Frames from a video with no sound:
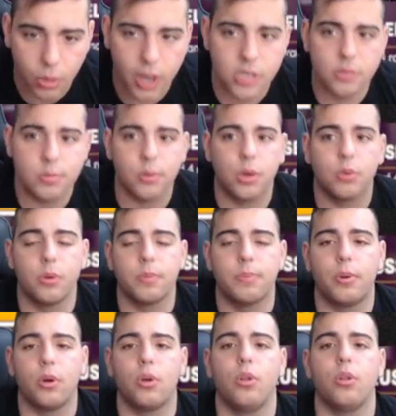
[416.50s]
Westbrook
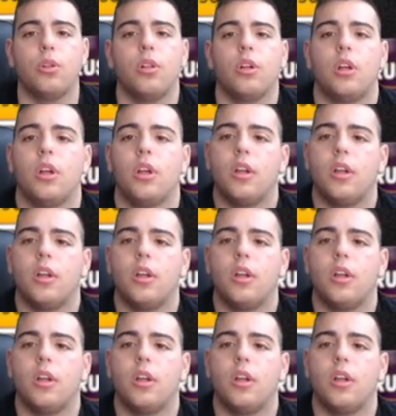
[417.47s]
would pull?